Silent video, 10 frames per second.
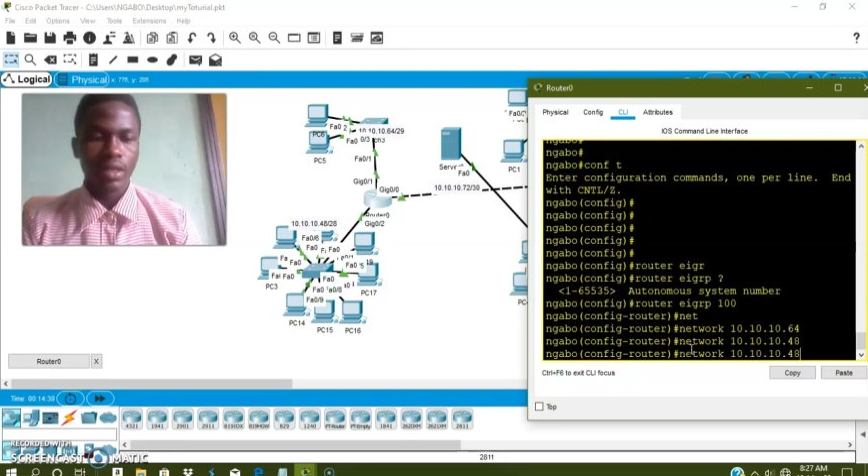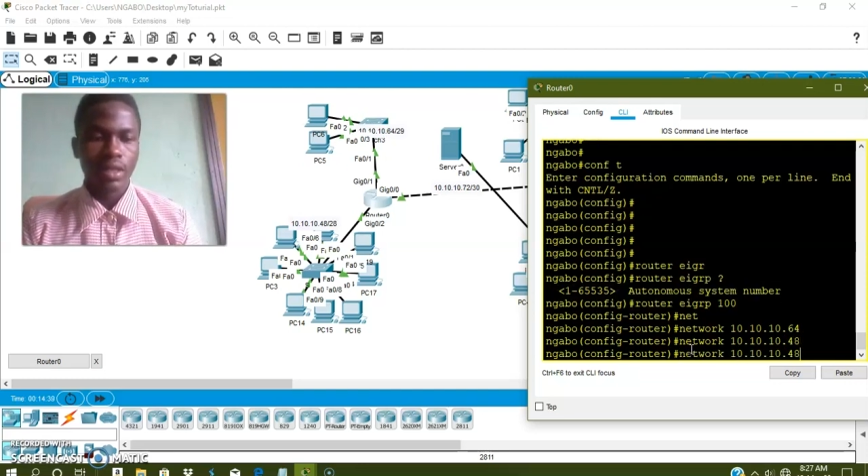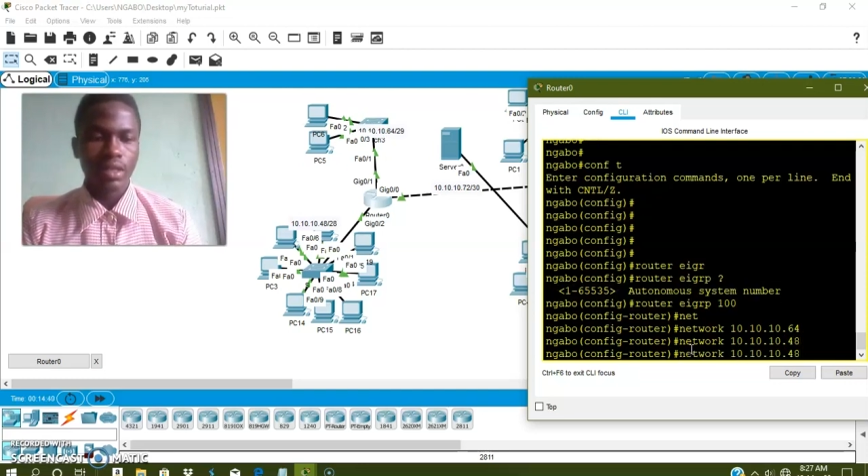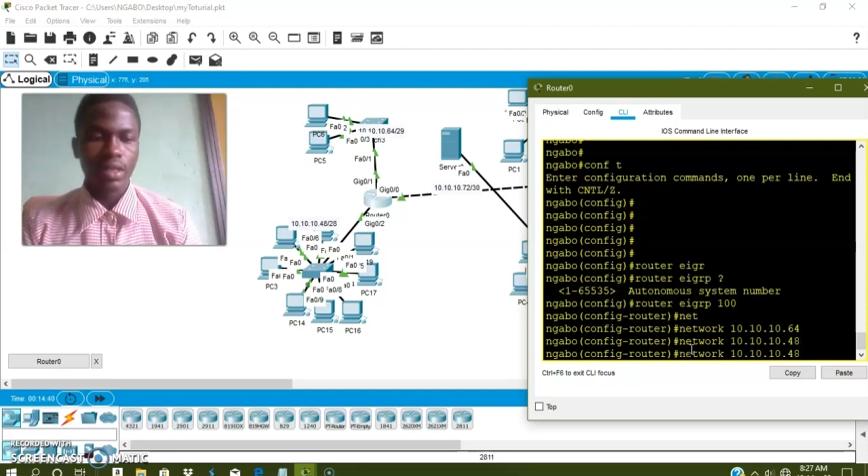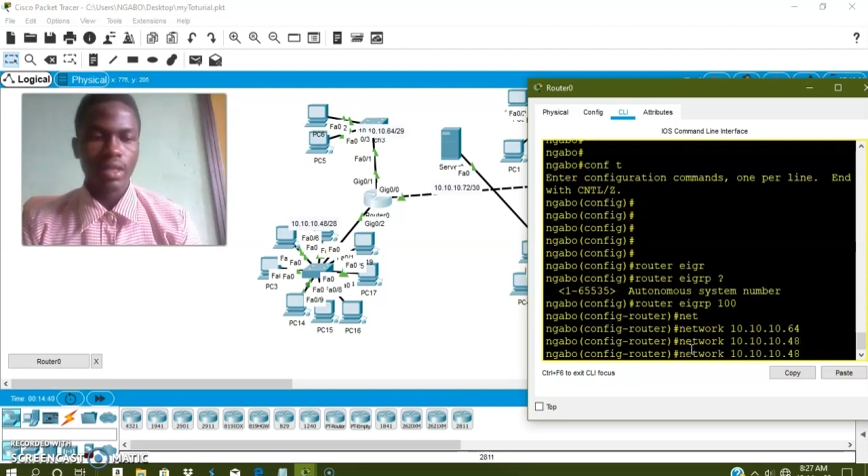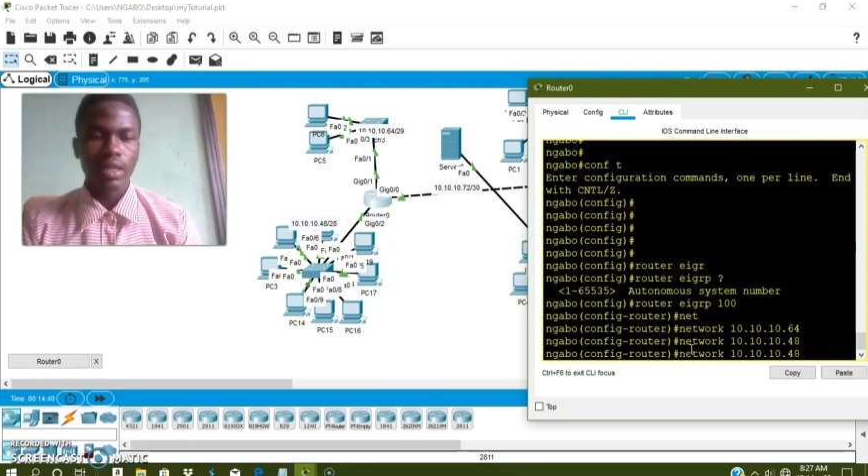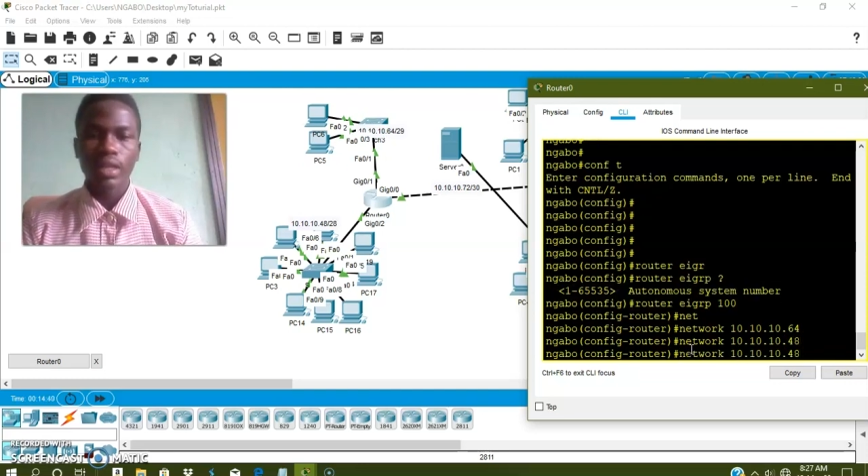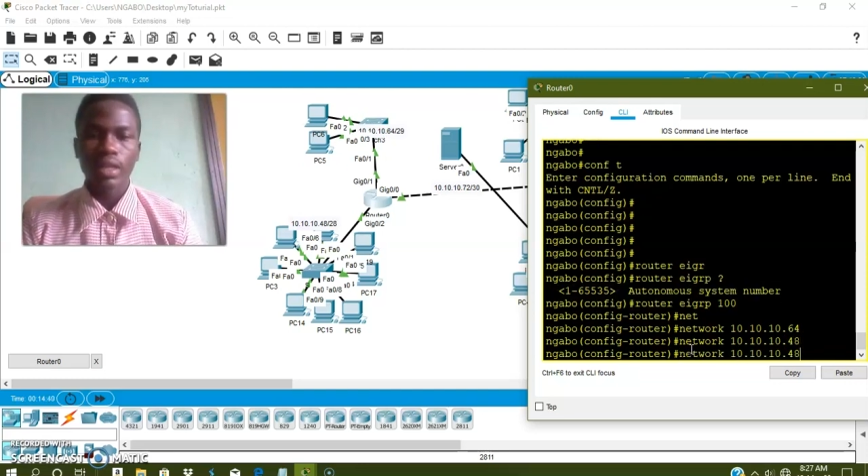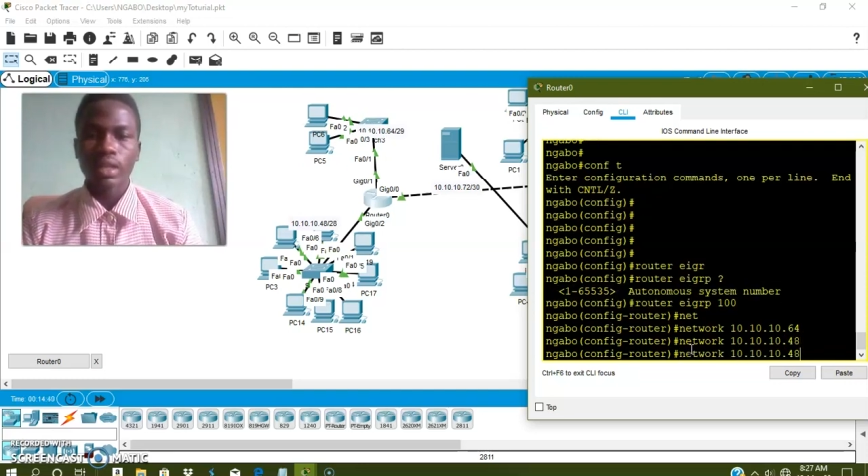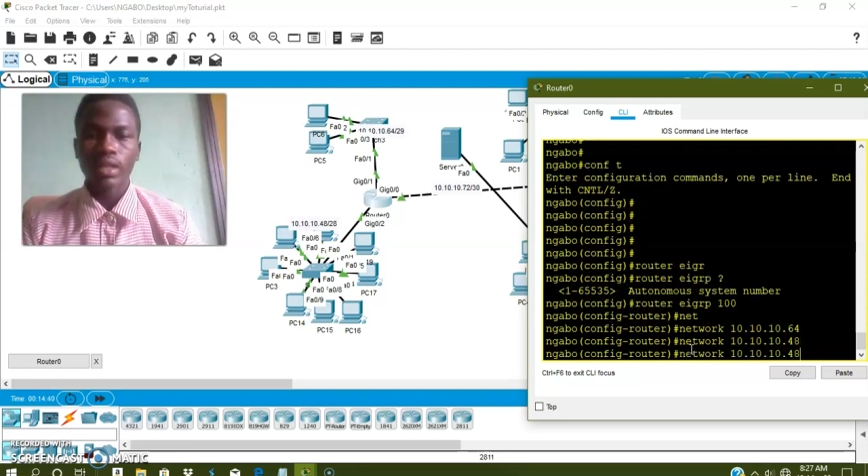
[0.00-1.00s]
There is
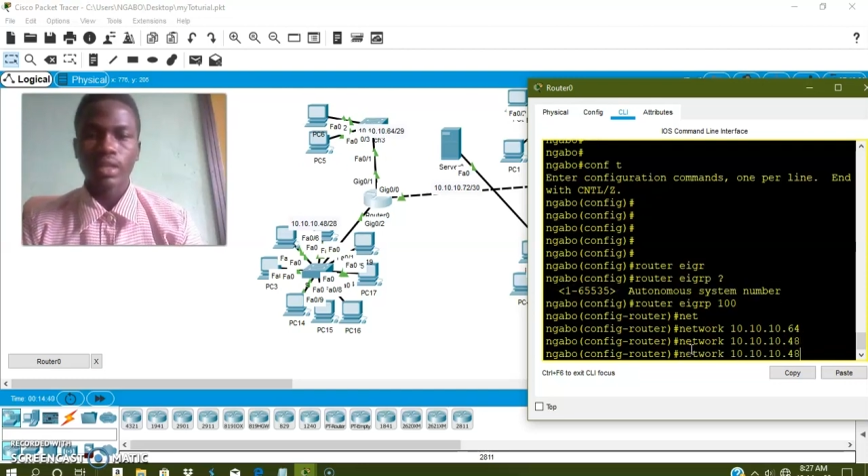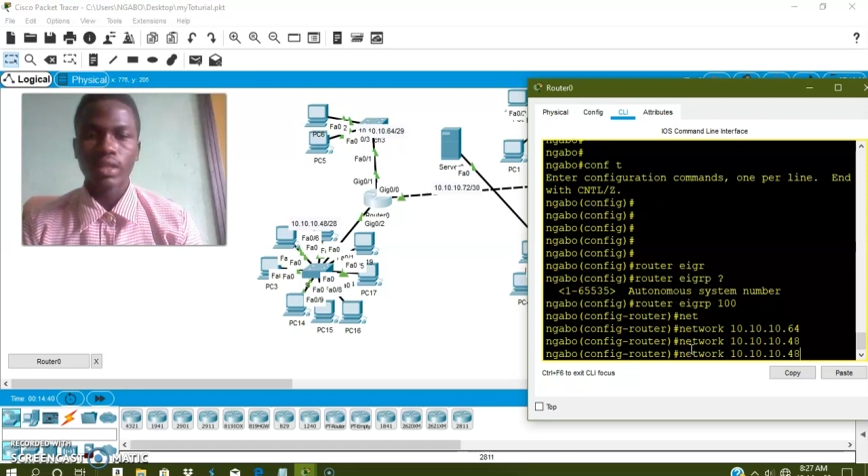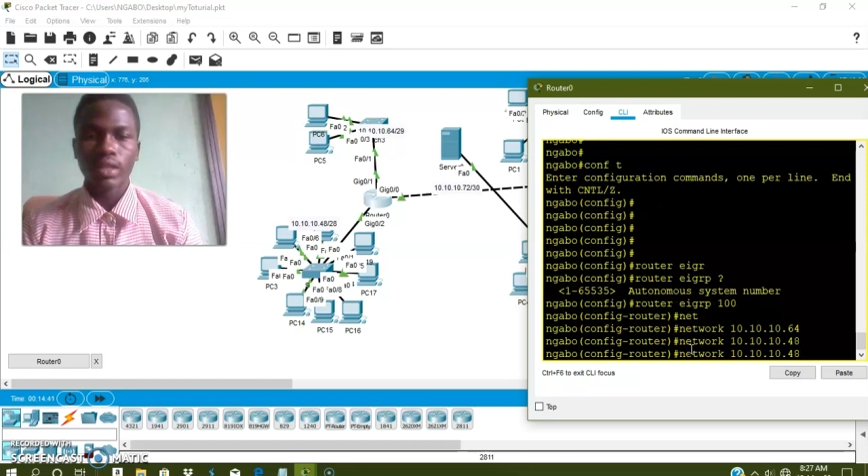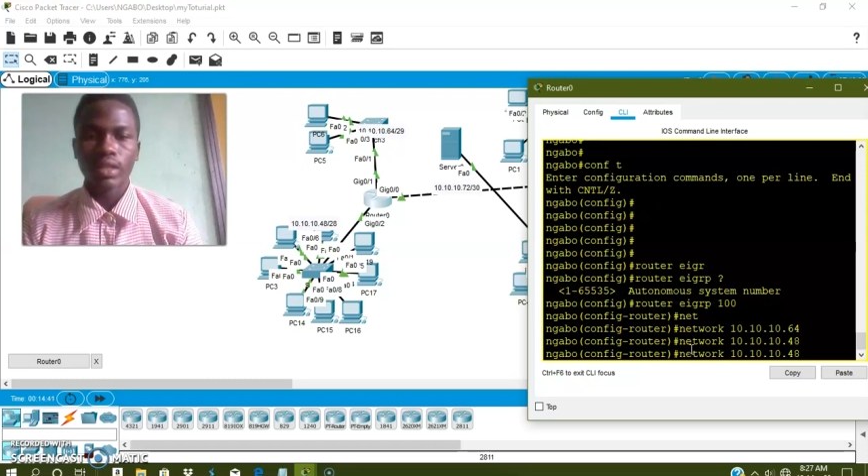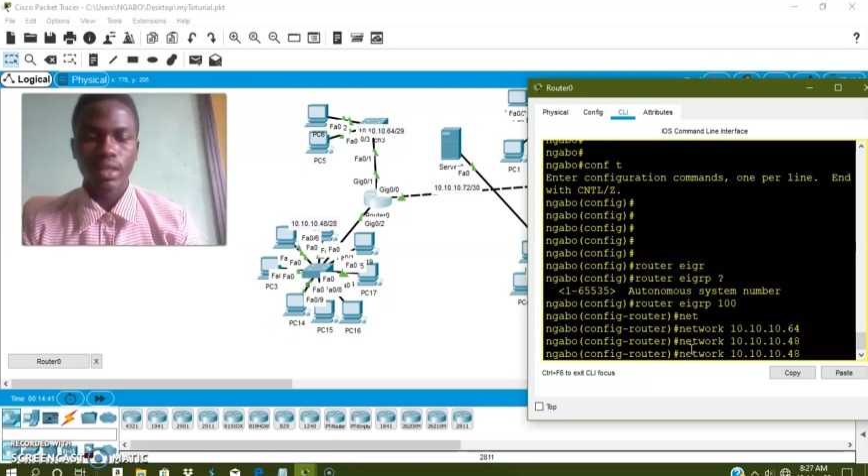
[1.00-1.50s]
again